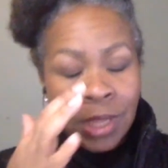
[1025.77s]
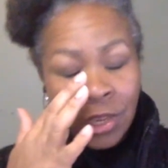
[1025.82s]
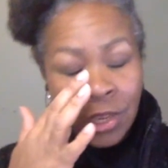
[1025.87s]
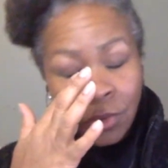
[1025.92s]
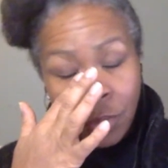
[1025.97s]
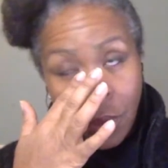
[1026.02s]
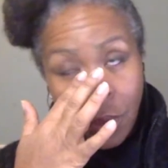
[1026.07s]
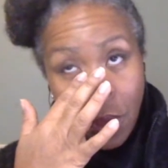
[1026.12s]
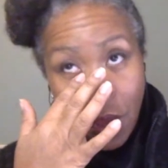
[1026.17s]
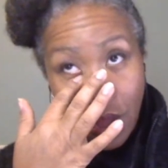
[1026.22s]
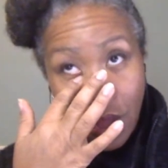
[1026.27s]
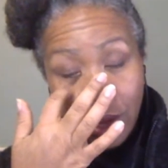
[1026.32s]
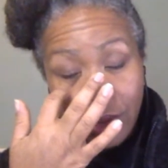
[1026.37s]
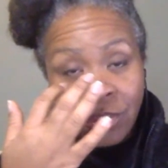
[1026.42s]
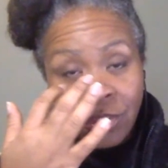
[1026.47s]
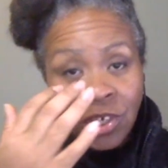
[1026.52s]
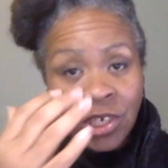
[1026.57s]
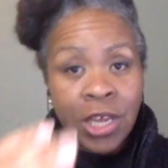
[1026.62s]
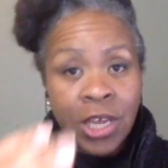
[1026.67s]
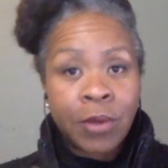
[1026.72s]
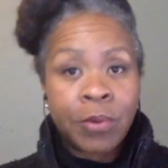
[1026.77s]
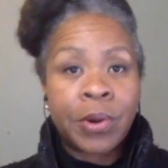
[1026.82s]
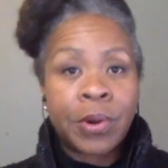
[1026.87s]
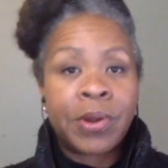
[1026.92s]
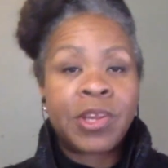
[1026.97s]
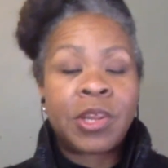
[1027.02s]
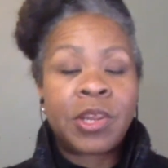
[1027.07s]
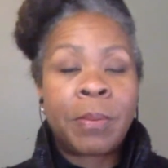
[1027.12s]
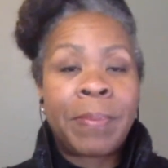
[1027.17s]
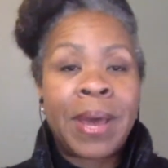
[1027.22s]
That's what all of
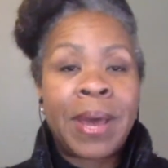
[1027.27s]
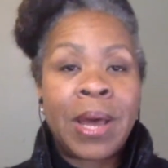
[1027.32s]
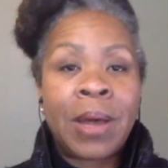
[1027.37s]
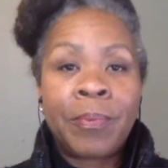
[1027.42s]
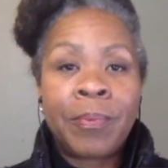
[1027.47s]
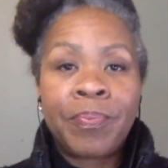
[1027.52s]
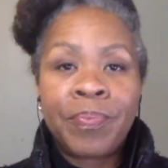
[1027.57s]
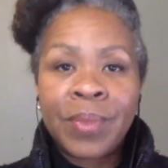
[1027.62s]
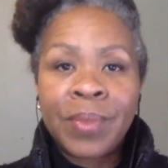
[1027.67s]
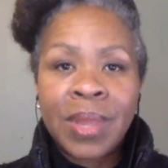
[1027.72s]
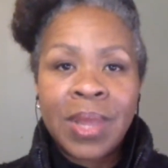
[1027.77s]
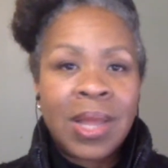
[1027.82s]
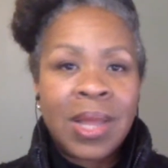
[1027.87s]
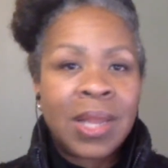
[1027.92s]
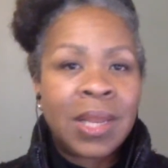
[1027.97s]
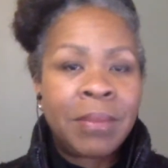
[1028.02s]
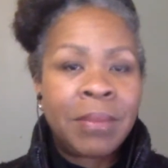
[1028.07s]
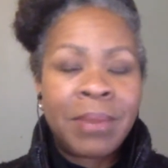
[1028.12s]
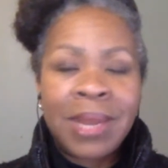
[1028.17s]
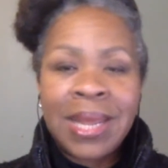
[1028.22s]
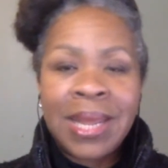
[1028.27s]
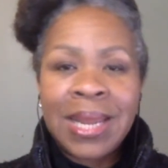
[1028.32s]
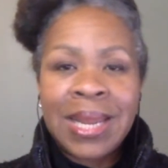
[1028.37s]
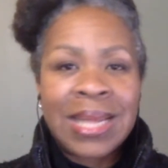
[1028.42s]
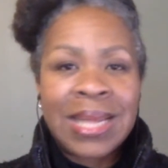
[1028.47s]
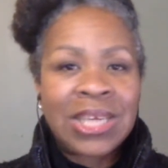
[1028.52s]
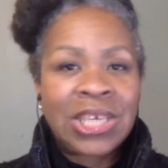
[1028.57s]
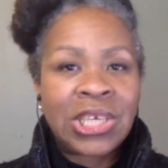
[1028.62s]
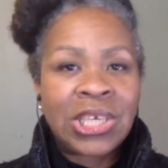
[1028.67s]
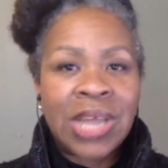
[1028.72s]
January is about, eliminating
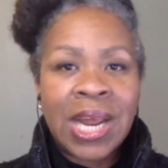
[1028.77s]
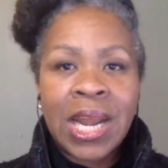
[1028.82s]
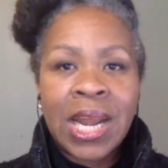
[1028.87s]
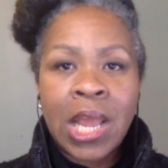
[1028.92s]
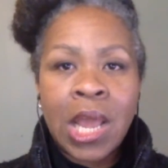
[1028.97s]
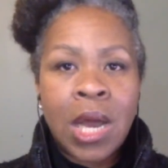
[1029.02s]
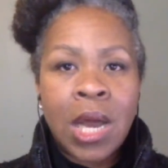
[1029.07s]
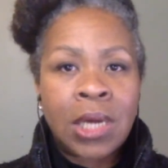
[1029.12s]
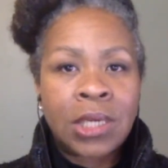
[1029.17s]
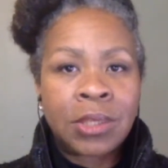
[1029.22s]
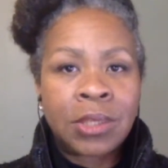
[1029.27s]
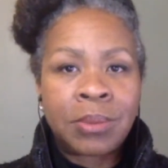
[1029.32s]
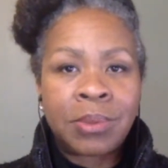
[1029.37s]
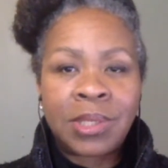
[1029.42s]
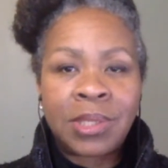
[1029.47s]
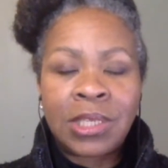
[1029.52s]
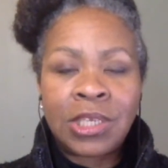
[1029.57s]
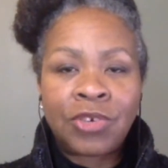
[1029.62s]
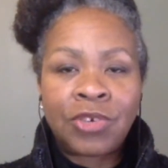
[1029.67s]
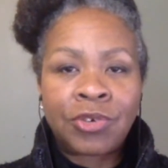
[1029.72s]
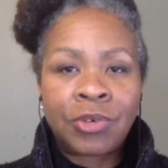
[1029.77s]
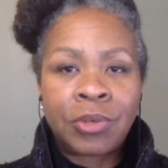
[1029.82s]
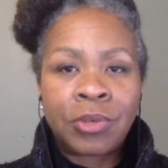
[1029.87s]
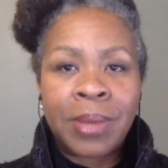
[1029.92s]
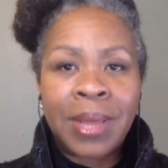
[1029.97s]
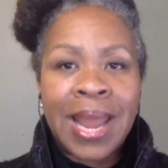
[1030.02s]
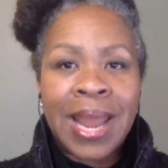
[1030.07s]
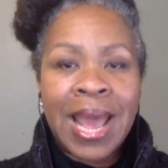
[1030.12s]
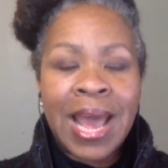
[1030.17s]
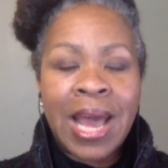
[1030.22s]
that shiny object syndrome
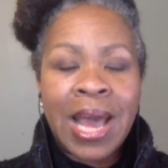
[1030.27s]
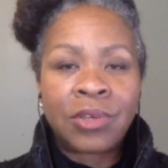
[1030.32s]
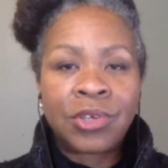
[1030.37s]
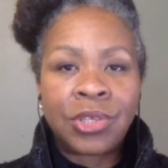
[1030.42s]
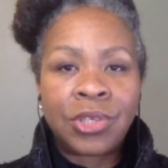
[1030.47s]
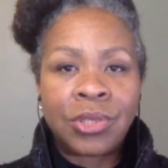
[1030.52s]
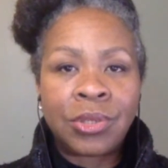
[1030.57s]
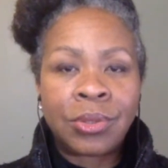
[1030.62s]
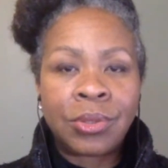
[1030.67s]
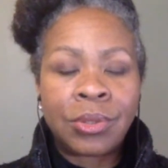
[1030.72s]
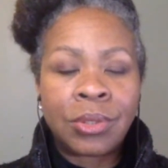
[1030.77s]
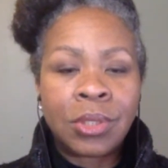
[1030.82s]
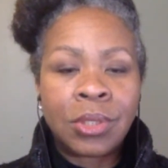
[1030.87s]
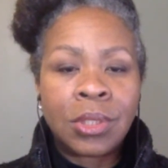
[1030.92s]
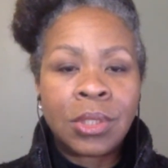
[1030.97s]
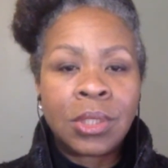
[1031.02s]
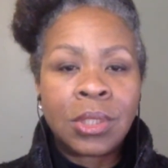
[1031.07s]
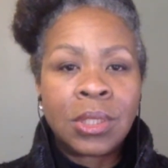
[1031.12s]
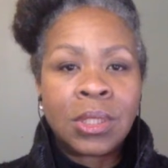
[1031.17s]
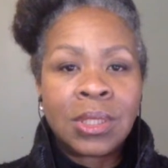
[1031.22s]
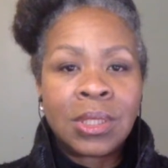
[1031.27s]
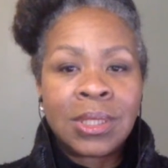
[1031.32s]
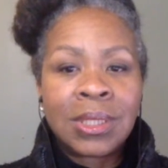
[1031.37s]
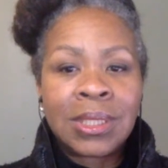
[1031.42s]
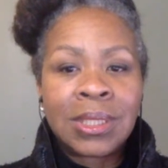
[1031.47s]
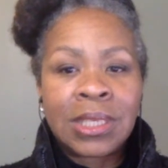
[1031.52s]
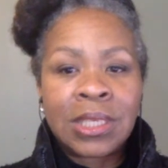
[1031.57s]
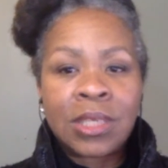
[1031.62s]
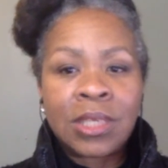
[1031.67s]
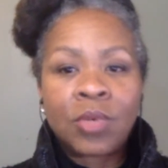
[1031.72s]
and how to
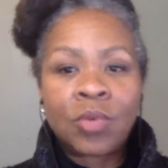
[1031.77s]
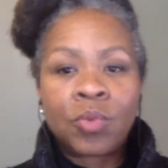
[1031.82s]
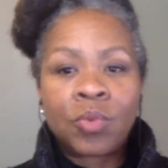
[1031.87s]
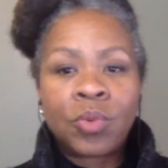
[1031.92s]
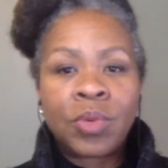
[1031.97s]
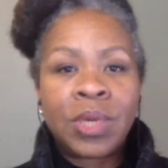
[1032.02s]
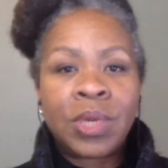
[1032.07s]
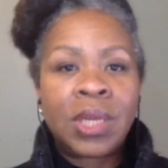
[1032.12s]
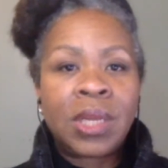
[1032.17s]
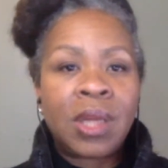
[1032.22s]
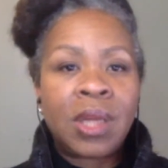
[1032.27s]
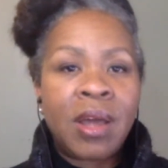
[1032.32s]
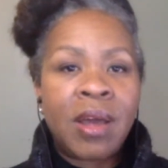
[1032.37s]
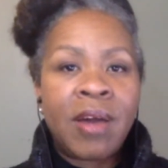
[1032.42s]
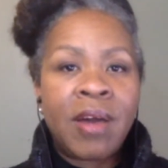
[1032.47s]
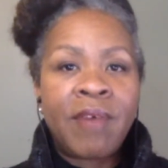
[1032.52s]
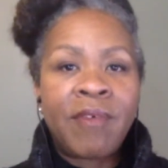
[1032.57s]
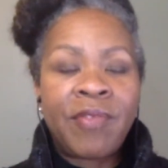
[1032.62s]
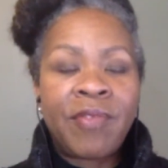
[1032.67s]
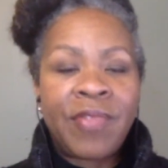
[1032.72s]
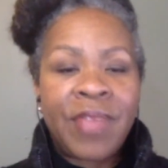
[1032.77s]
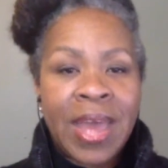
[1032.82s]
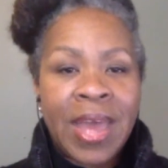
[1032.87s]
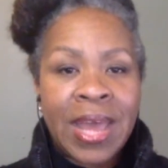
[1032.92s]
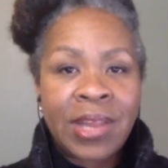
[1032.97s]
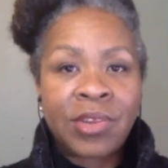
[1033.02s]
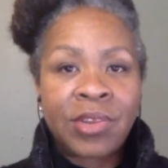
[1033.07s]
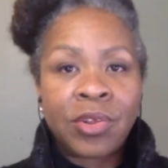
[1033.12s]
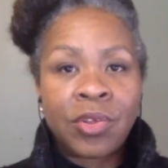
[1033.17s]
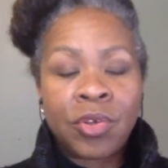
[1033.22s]
get rid of
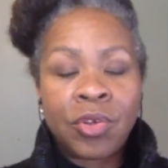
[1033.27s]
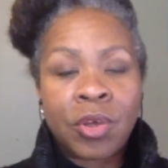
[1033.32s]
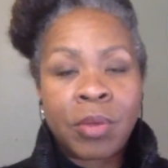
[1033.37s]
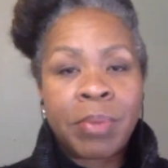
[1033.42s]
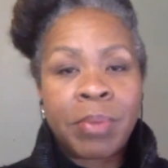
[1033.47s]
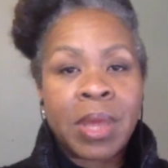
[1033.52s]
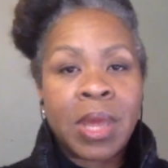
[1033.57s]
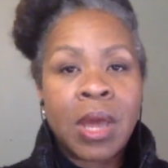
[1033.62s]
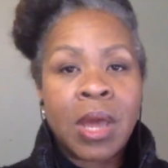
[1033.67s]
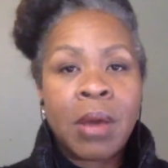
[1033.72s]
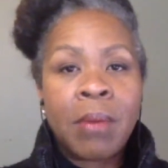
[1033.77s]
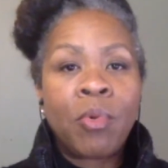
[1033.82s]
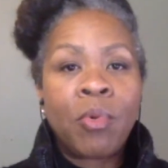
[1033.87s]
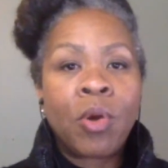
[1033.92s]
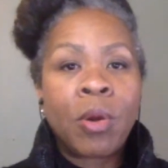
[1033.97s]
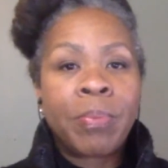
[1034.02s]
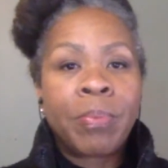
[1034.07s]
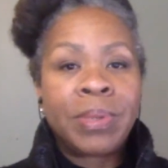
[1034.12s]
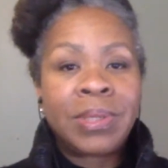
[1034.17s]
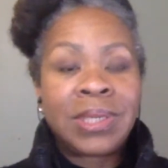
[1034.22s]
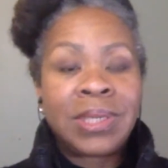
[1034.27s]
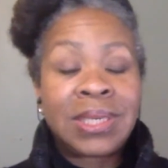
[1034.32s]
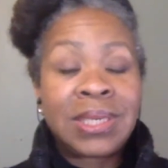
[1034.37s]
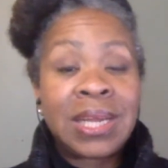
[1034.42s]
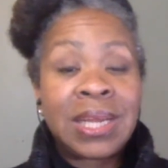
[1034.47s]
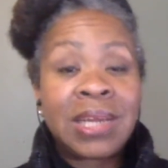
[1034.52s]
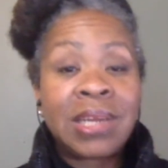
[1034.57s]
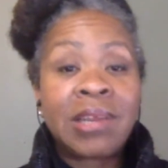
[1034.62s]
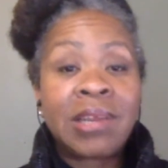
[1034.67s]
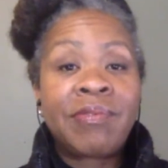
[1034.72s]
that so you can become more
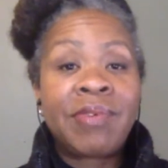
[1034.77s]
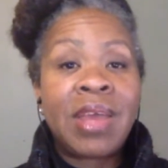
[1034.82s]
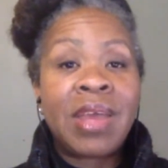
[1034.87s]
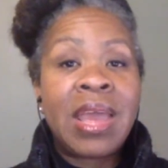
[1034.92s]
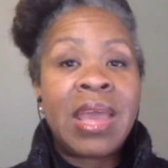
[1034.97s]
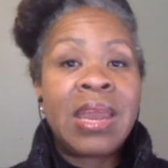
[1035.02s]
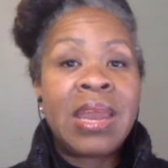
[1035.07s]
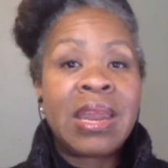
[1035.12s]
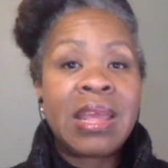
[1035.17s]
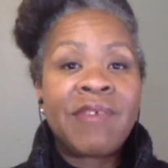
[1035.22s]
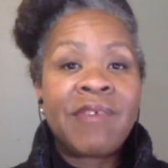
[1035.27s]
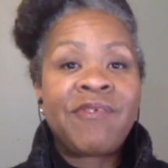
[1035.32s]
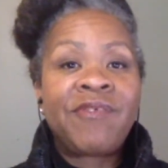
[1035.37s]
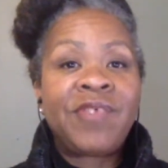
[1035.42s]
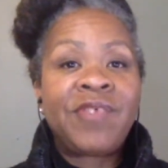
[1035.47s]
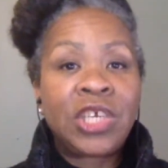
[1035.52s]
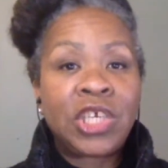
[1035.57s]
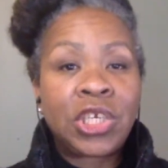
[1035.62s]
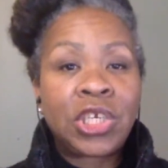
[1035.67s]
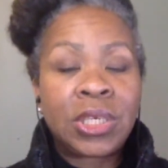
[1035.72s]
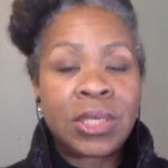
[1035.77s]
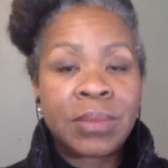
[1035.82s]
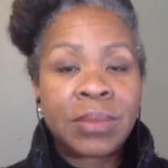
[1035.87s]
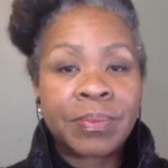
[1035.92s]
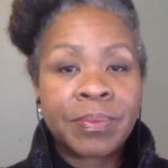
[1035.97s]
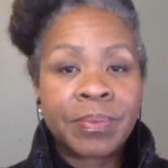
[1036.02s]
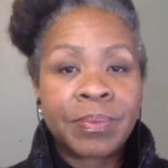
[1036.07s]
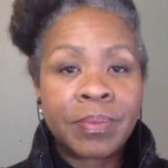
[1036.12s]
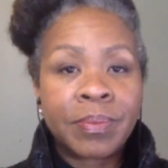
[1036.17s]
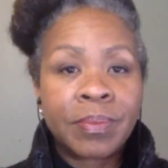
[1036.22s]
productive and efficient
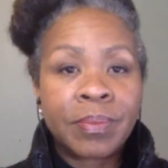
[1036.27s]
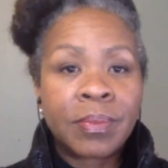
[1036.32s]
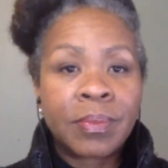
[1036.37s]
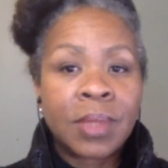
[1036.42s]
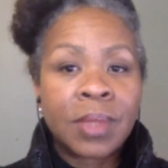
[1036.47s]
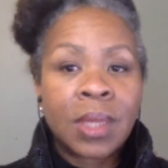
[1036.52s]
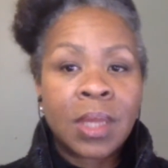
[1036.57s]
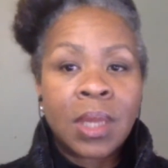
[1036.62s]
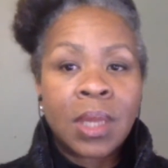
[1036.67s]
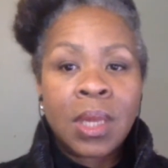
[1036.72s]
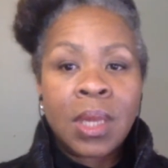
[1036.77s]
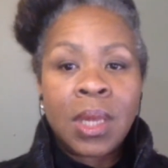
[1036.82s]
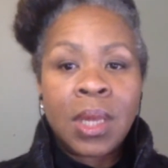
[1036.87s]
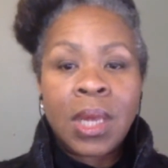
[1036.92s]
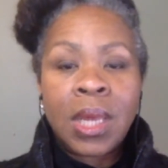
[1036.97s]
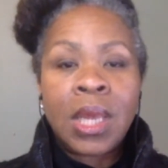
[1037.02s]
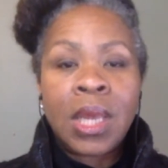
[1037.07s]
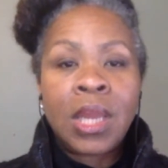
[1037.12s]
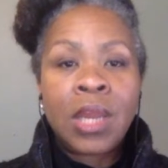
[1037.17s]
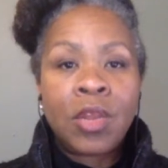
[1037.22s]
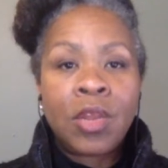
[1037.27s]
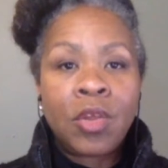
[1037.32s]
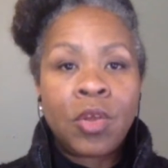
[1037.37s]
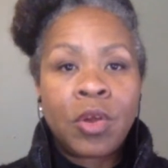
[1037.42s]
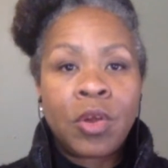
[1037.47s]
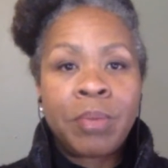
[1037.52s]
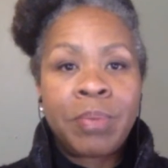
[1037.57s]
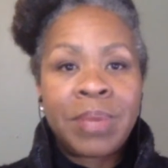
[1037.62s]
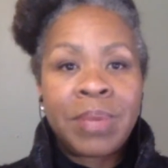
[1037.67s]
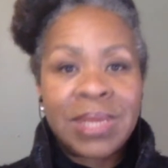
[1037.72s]
in
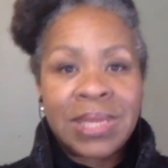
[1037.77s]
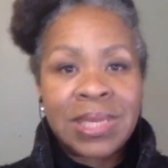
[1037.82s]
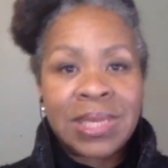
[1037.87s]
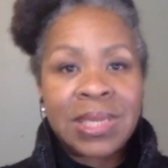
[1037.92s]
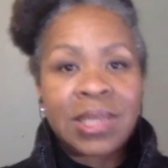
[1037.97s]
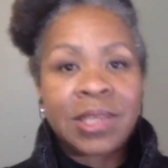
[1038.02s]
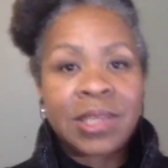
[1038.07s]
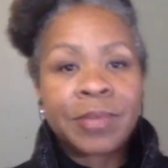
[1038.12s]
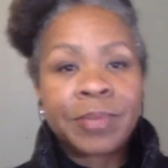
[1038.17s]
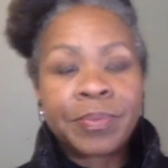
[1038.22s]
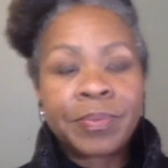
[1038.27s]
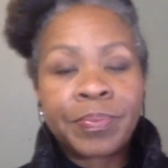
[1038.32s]
your business.